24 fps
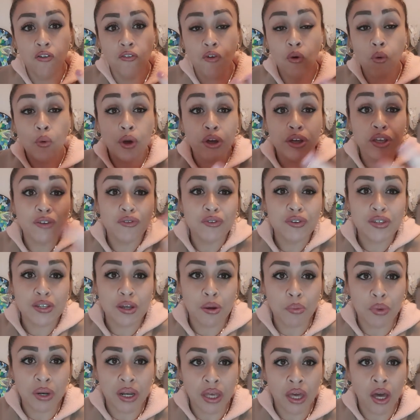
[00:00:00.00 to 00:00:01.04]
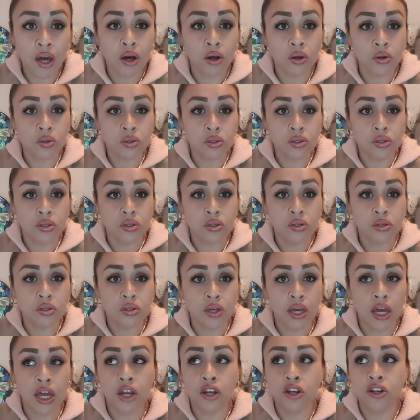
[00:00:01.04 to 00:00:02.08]
for working for somebody else
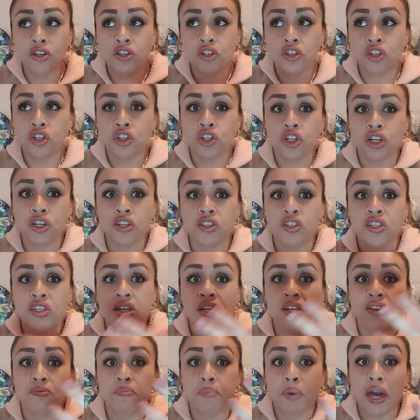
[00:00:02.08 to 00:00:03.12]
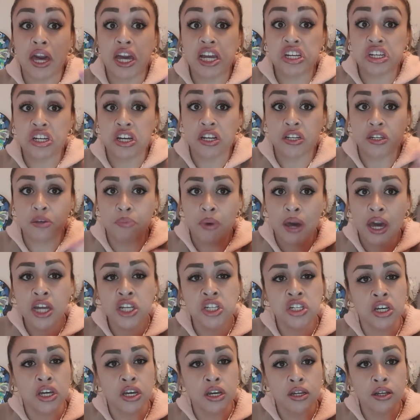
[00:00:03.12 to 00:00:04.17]
and just to live paycheck to
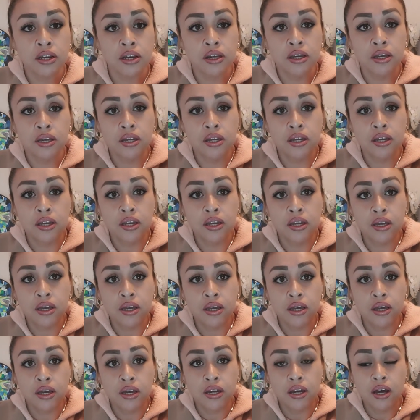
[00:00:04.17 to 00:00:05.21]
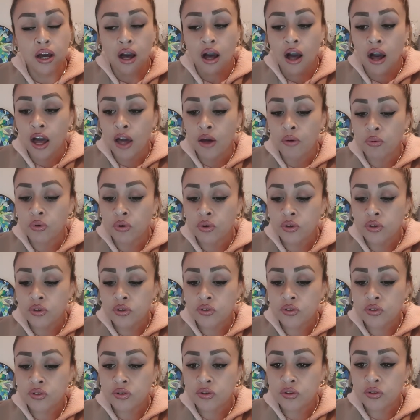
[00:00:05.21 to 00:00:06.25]
paycheck. I
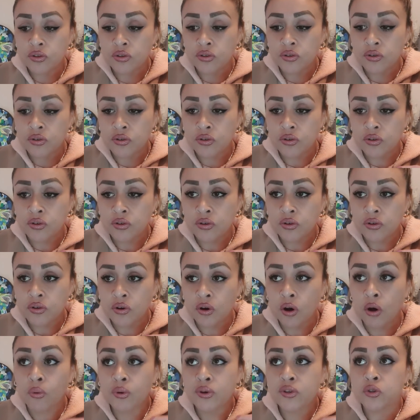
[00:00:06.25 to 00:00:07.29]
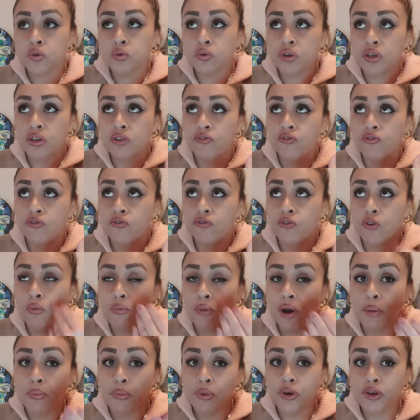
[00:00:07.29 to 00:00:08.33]
was always looking for
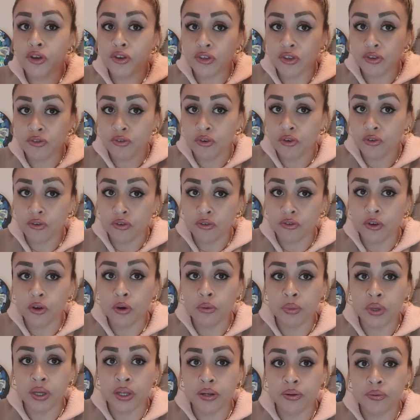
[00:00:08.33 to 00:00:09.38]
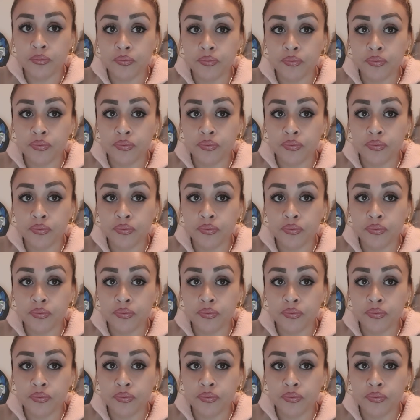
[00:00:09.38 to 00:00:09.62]
my person for fulfillment.